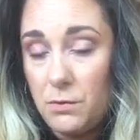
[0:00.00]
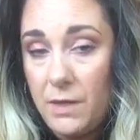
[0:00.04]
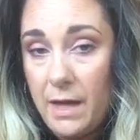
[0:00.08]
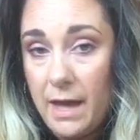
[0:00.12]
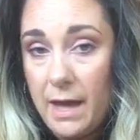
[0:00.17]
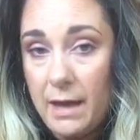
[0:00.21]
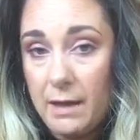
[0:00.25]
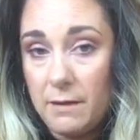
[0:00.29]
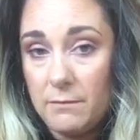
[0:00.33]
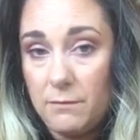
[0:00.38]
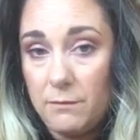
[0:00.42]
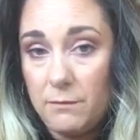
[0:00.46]

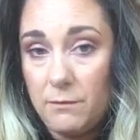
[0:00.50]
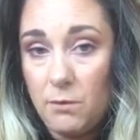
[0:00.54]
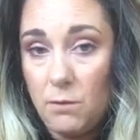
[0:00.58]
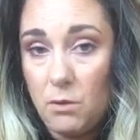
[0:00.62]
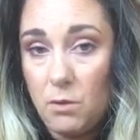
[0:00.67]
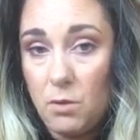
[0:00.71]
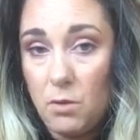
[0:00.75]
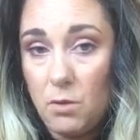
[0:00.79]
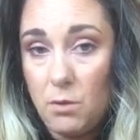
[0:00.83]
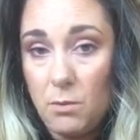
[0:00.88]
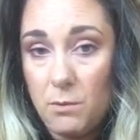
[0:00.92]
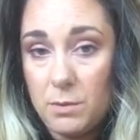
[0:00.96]
that
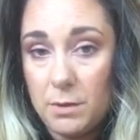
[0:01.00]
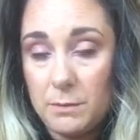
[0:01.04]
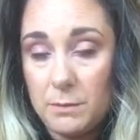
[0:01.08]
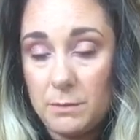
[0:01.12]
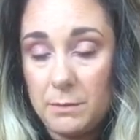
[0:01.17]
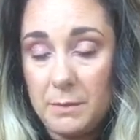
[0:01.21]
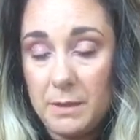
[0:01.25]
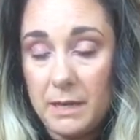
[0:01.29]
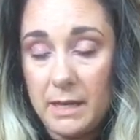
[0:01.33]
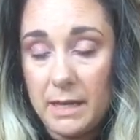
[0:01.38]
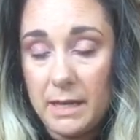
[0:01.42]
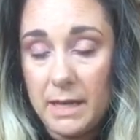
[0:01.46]
for
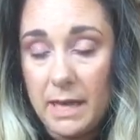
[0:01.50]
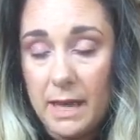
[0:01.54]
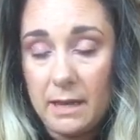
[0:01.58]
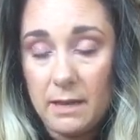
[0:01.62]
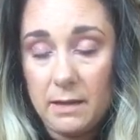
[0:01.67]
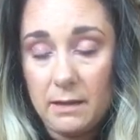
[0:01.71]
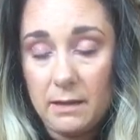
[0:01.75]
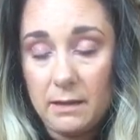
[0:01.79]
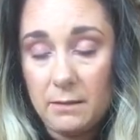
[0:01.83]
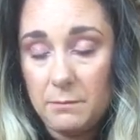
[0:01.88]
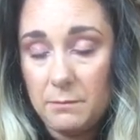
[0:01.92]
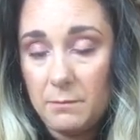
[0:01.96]
probably
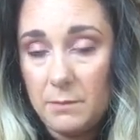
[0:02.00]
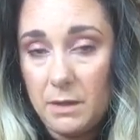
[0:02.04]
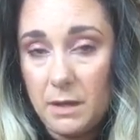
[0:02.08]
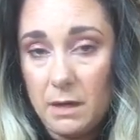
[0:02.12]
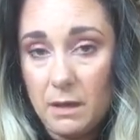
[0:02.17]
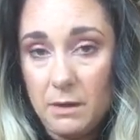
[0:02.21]
again